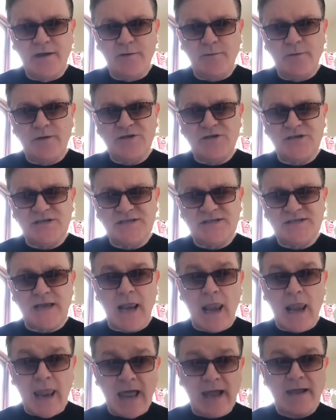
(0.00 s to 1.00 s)
which is
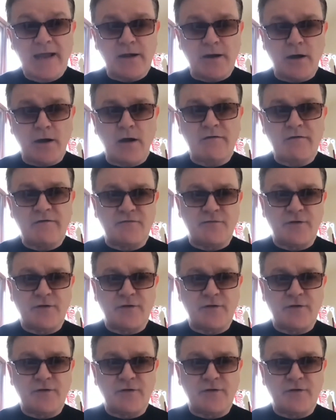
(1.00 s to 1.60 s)
lack of